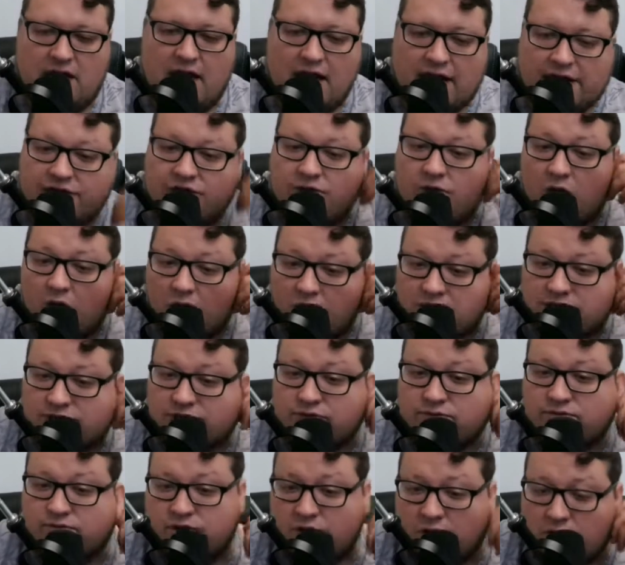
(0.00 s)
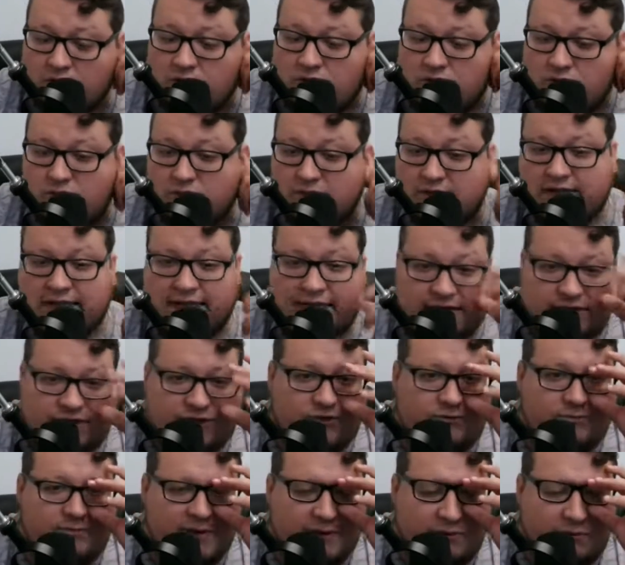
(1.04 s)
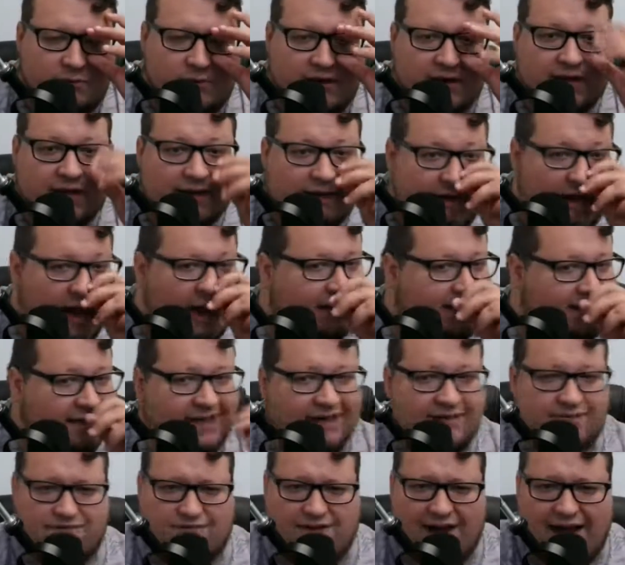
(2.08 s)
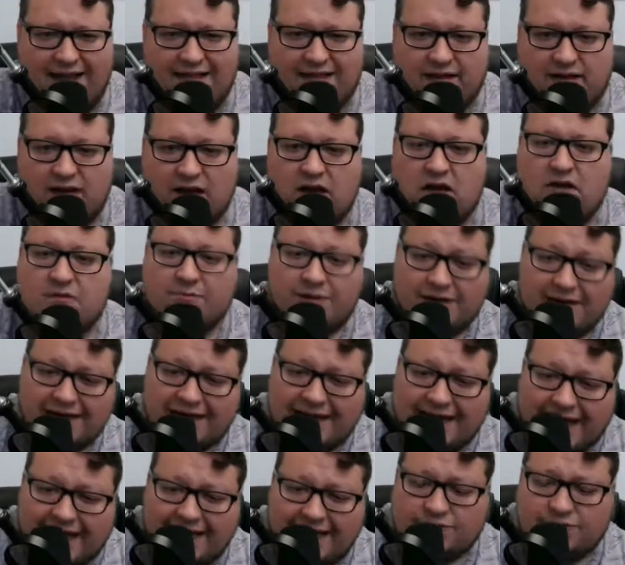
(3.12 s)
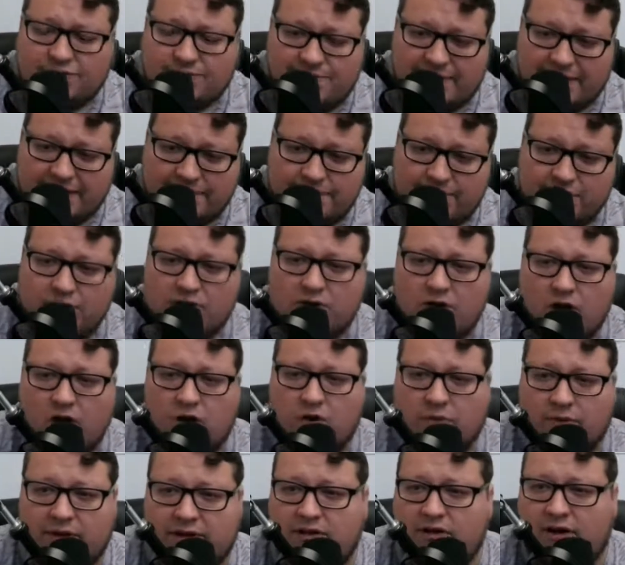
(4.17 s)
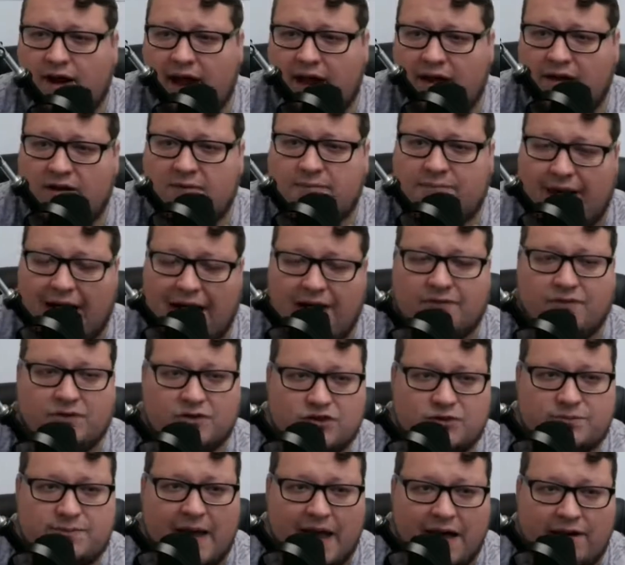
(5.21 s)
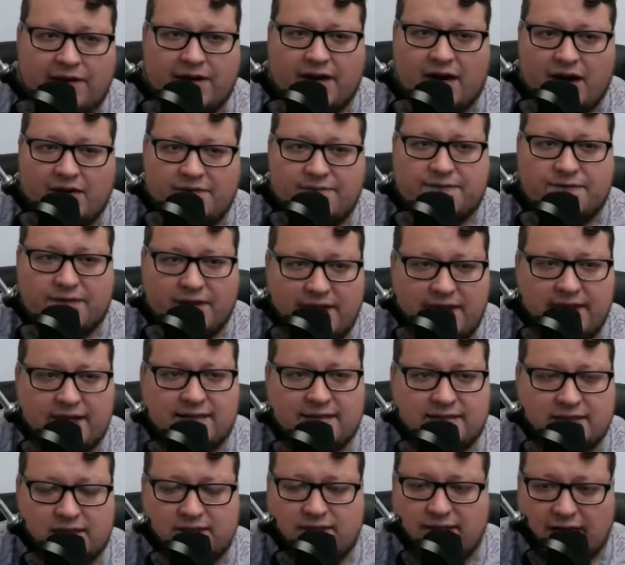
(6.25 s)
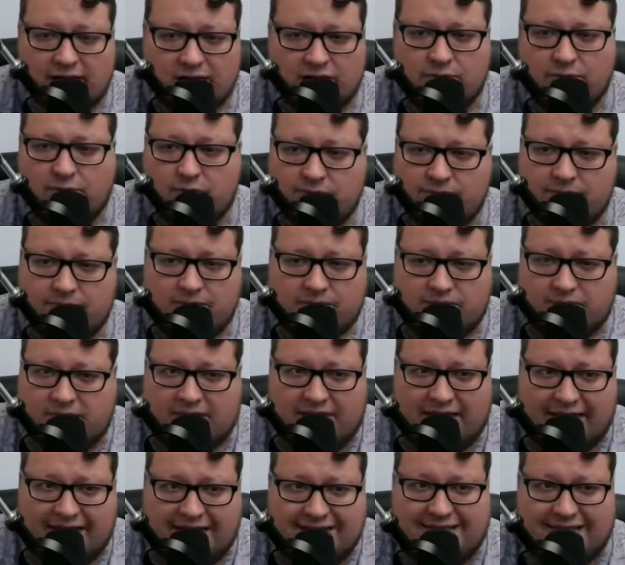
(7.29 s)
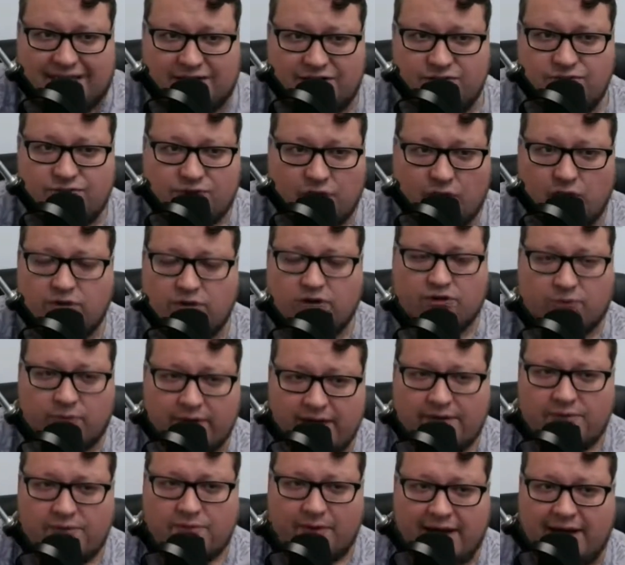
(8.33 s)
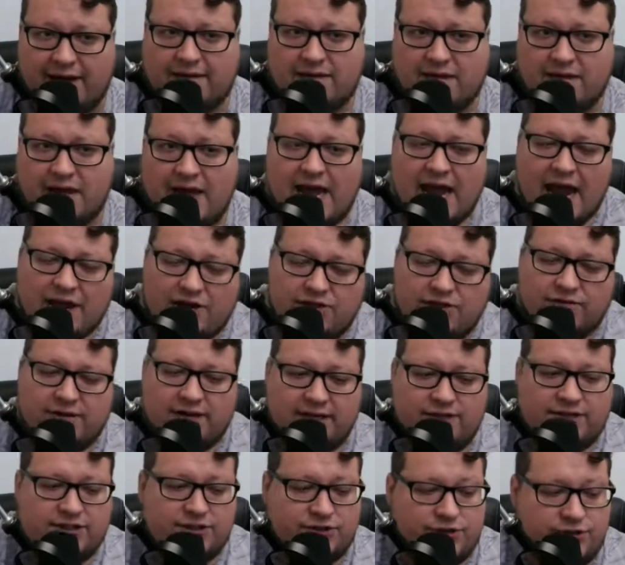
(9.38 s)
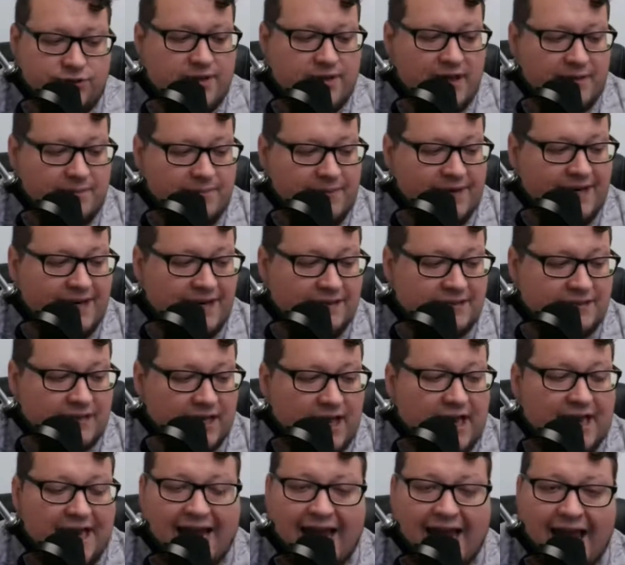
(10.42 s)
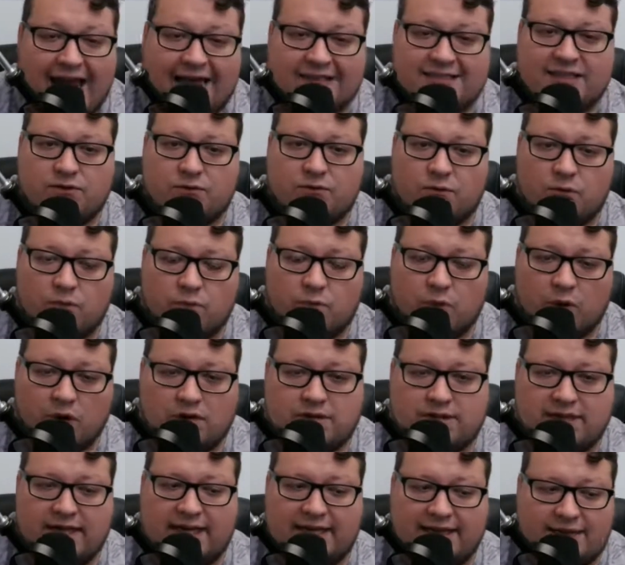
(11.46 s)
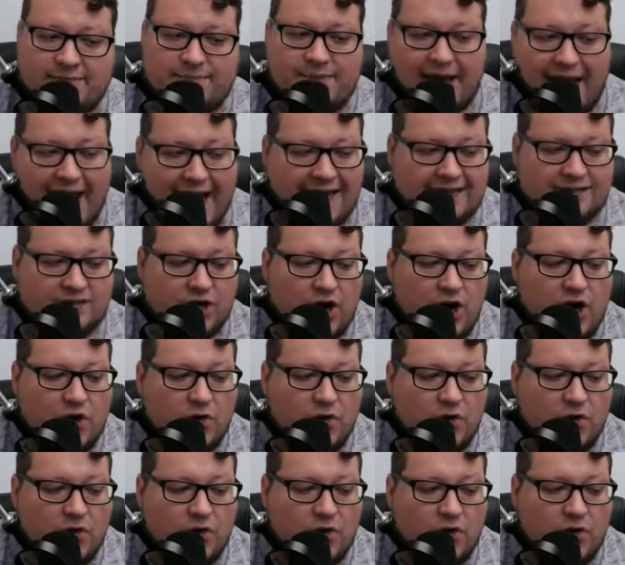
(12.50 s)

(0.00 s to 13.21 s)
And you also don't need to be willing not to get violent, but engage with people when they're out and about and they're spouting off things, terrible things that you don't agree with. And you need to do that because it hasn't worked in the past.